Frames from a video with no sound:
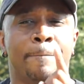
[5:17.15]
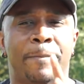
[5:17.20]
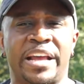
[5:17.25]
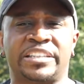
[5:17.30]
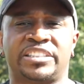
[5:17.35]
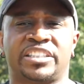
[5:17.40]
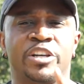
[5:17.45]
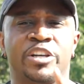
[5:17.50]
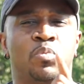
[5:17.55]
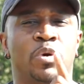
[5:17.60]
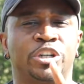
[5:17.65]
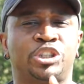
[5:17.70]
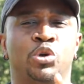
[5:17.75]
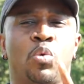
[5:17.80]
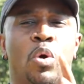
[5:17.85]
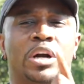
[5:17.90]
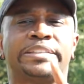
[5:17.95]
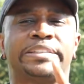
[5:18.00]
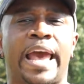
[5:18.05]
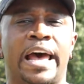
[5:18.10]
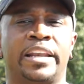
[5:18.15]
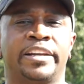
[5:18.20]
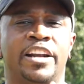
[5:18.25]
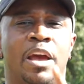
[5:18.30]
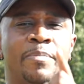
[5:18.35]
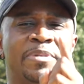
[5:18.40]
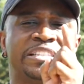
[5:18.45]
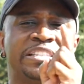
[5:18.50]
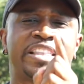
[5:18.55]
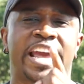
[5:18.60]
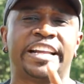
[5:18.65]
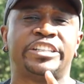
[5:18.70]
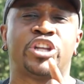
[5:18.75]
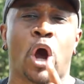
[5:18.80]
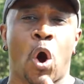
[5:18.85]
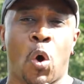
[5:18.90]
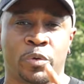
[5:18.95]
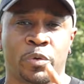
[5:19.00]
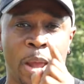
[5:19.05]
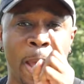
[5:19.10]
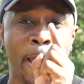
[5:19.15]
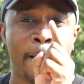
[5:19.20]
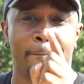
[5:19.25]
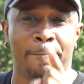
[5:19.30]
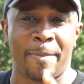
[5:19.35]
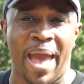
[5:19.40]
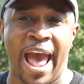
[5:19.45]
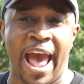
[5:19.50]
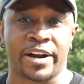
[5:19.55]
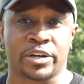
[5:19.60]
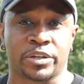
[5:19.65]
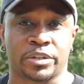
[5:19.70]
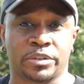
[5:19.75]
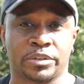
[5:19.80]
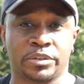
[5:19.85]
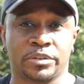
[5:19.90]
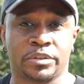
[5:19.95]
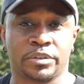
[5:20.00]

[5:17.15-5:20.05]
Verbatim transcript: basically what you are telling them is they don't matter.